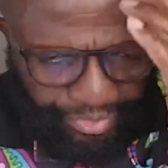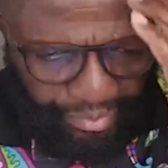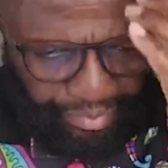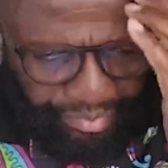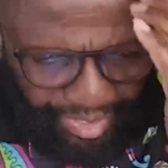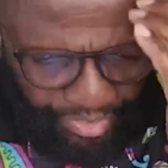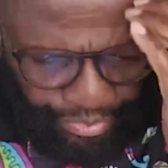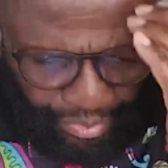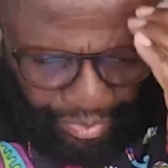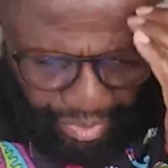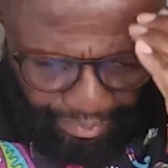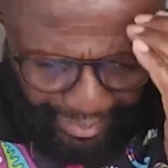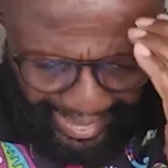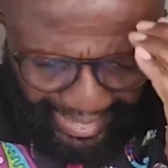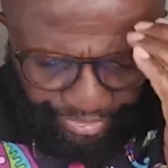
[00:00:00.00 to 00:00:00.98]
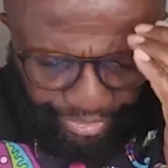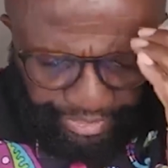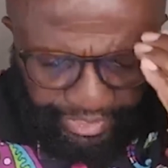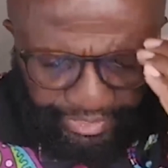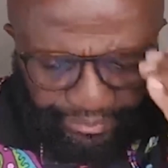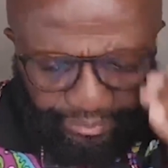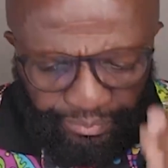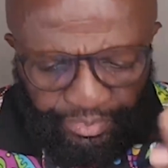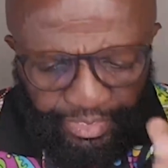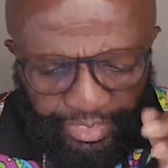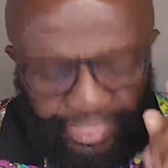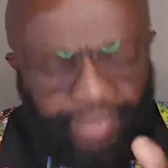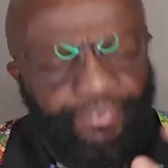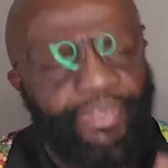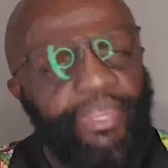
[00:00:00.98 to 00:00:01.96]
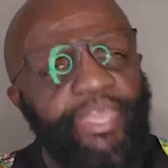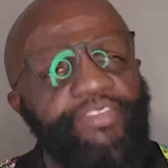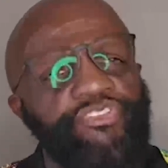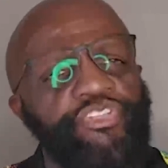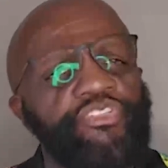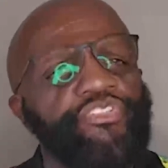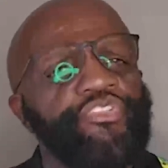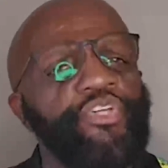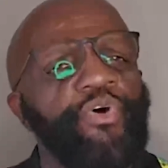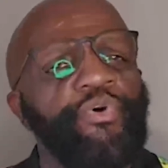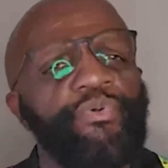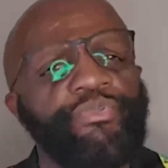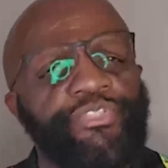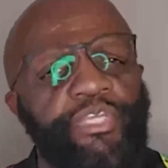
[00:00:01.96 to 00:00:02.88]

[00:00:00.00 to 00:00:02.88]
your mental capacity, even as your soul.